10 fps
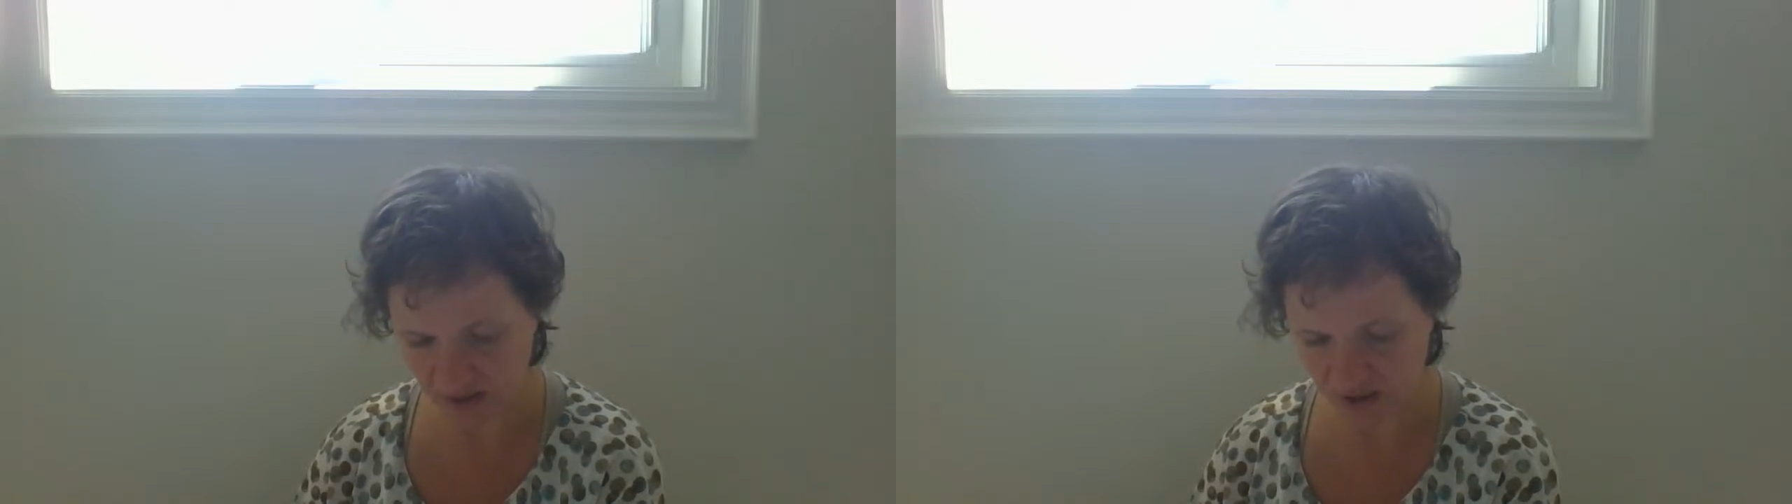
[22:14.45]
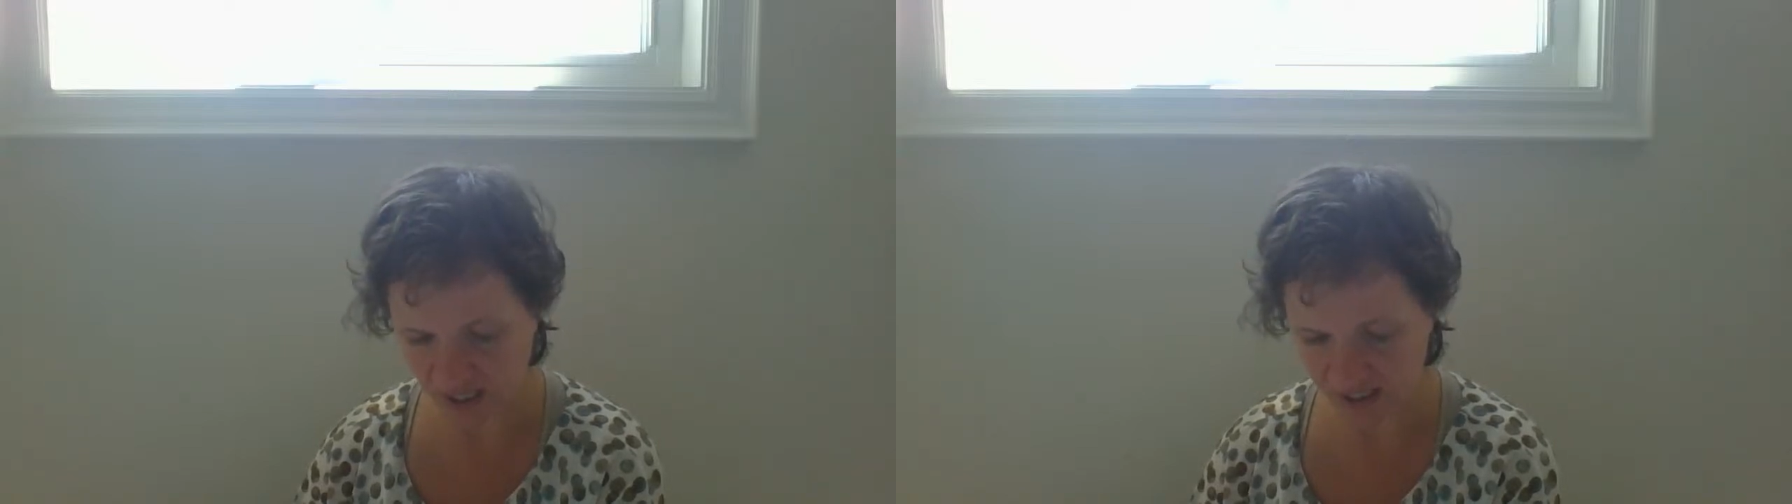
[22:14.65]

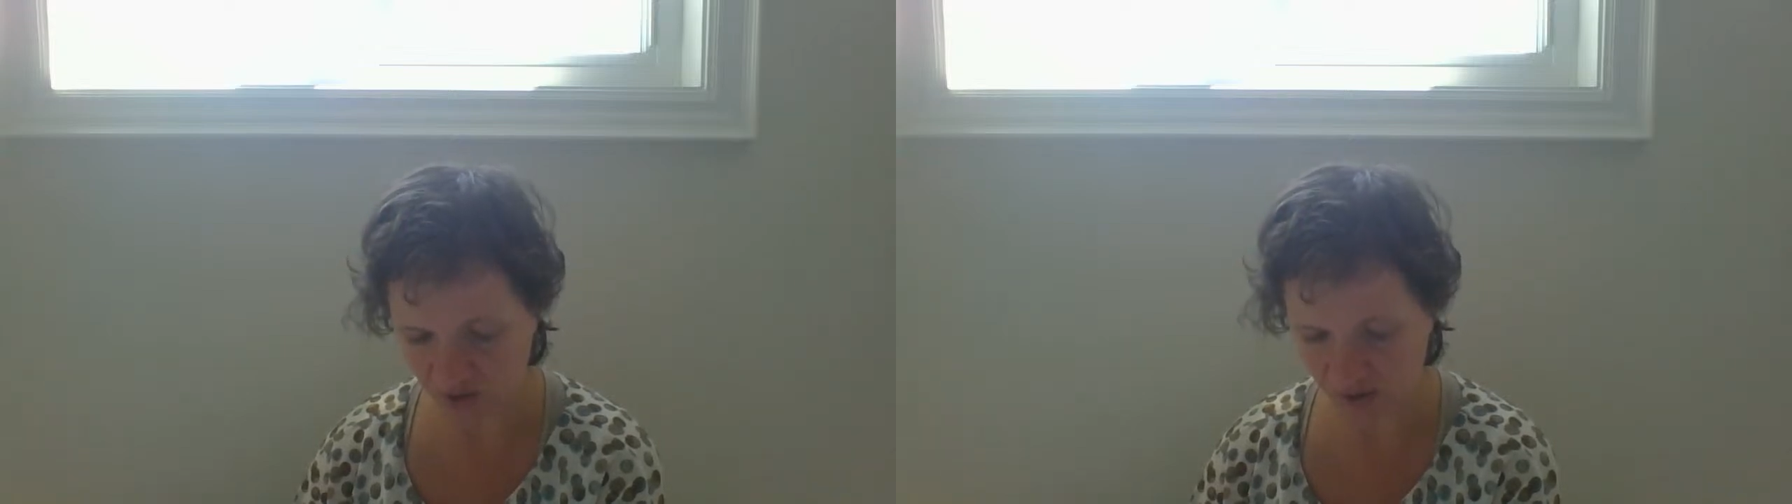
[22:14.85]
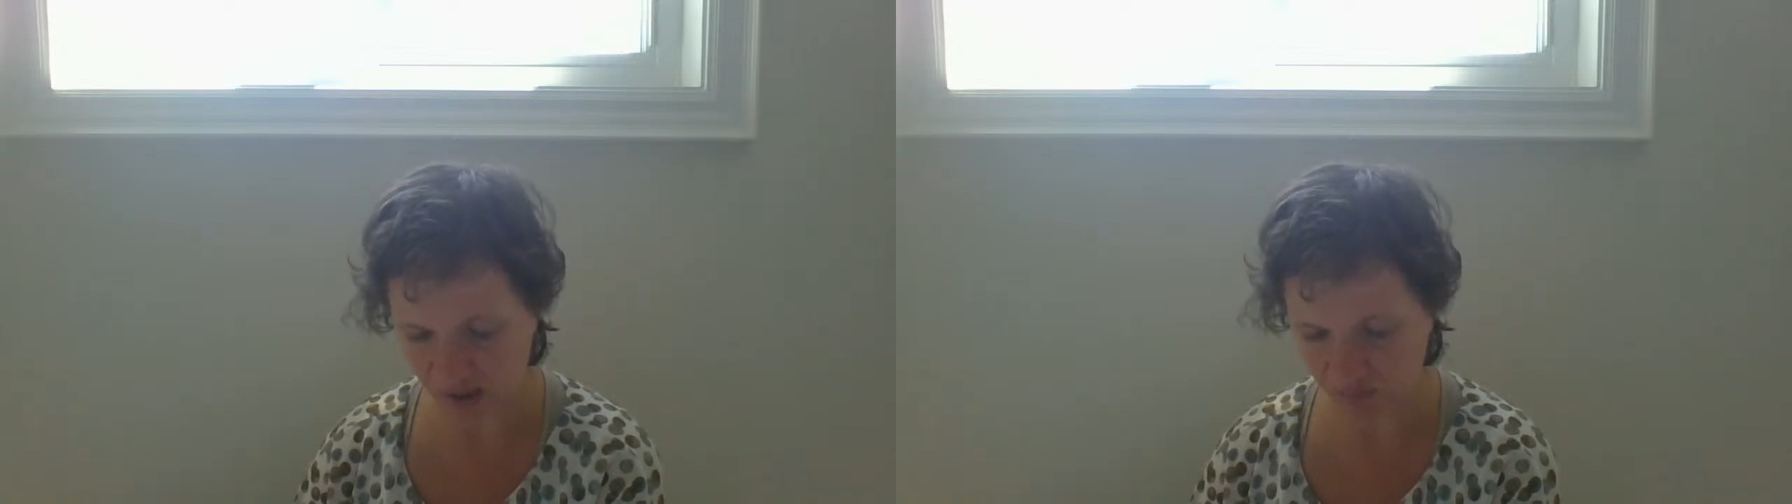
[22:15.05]

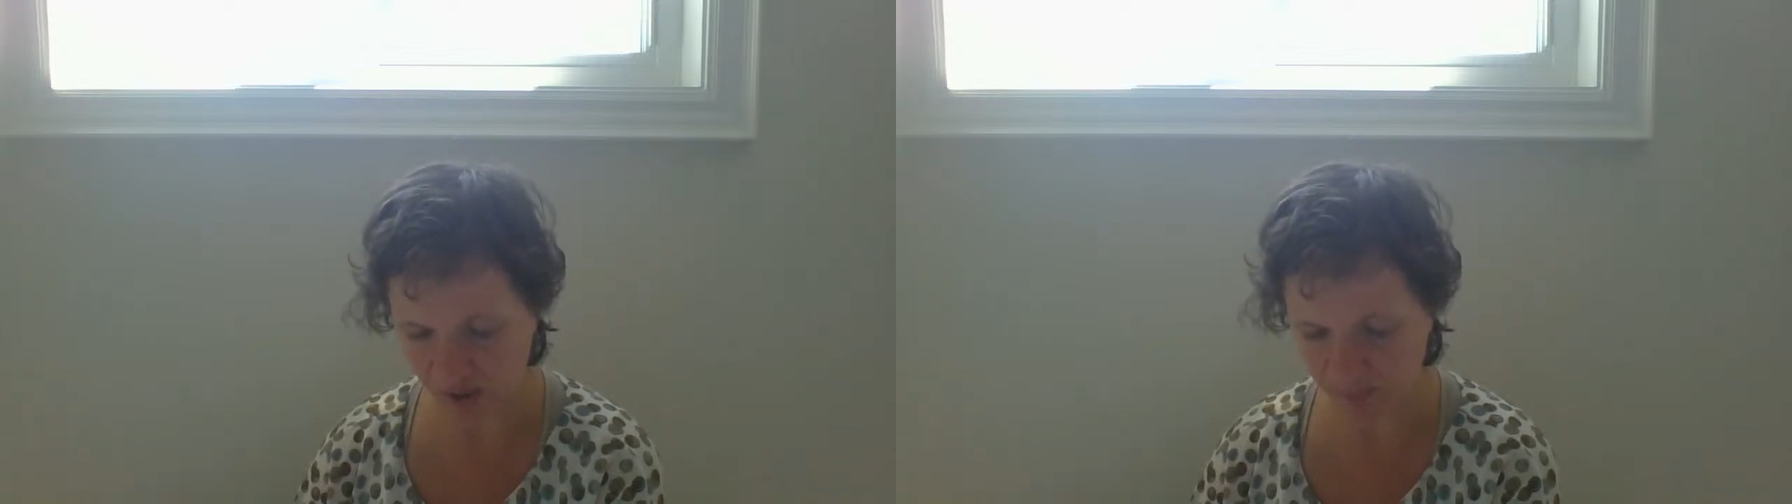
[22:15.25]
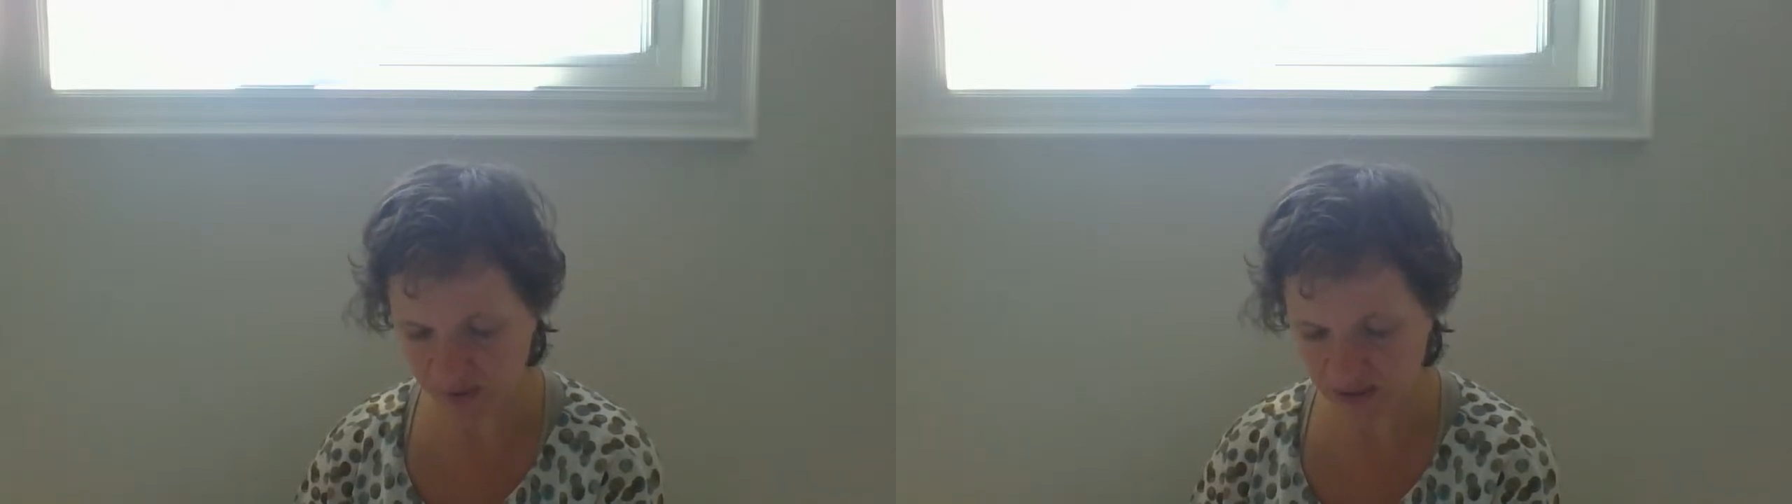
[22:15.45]
diagram
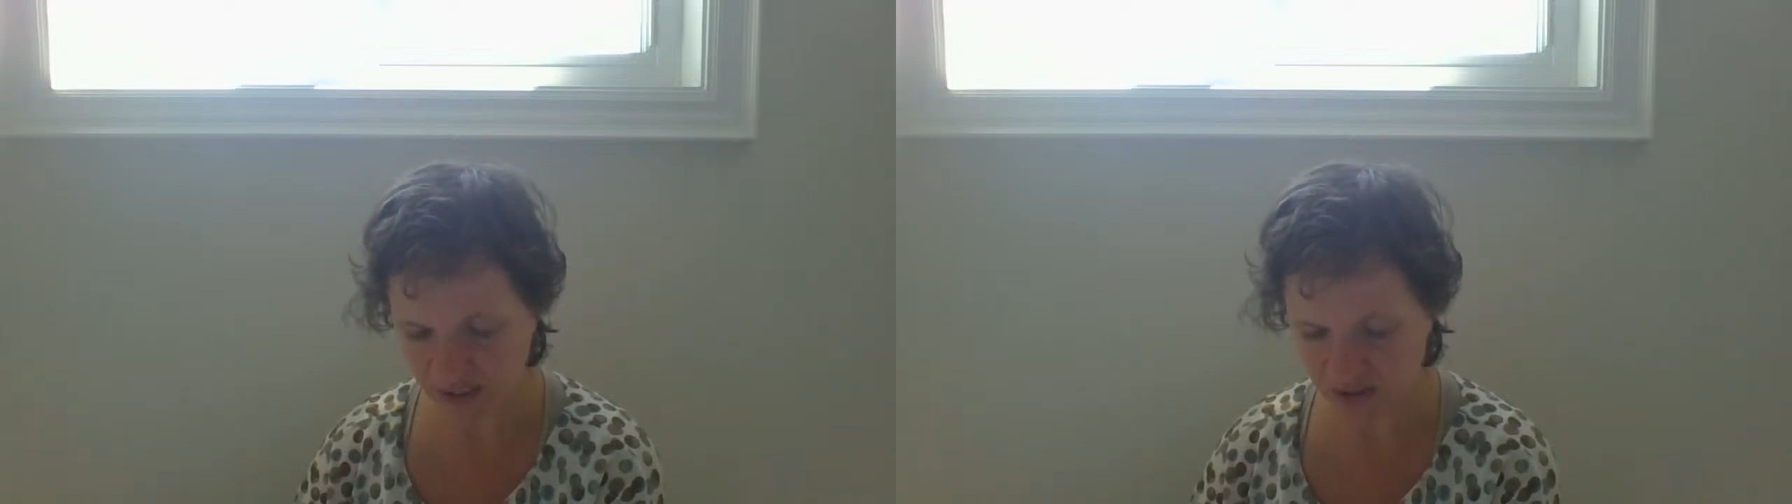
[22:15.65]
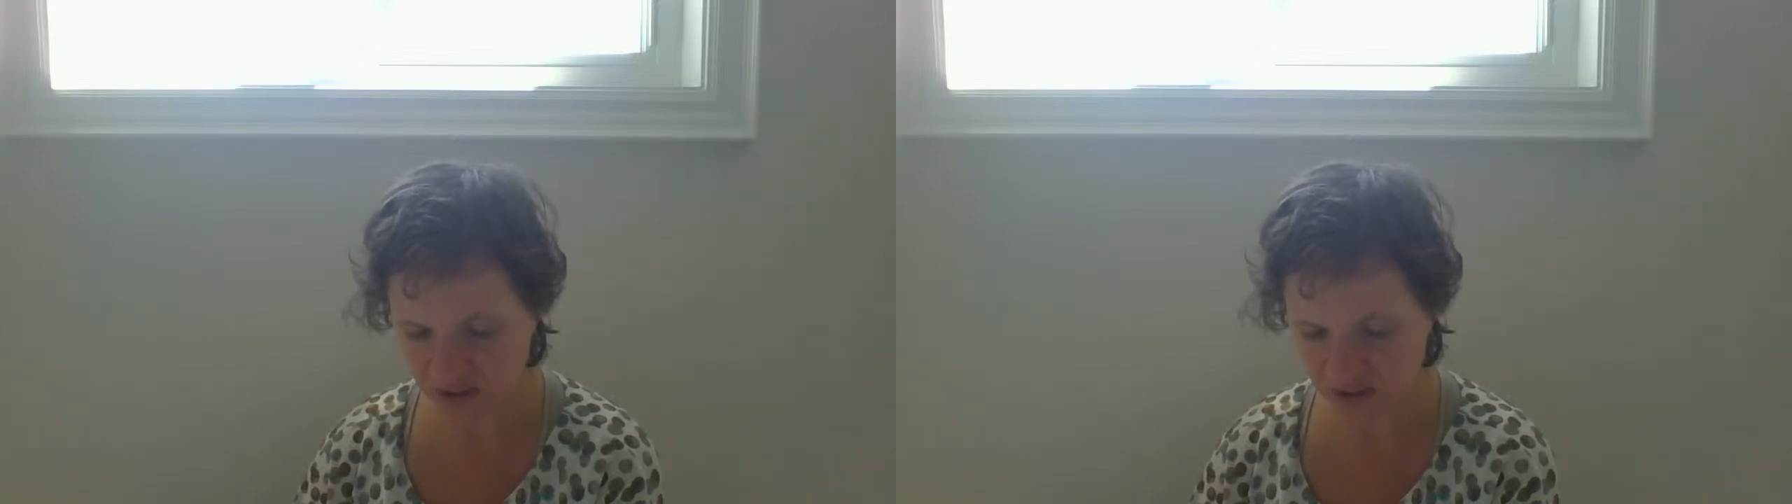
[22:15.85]
represents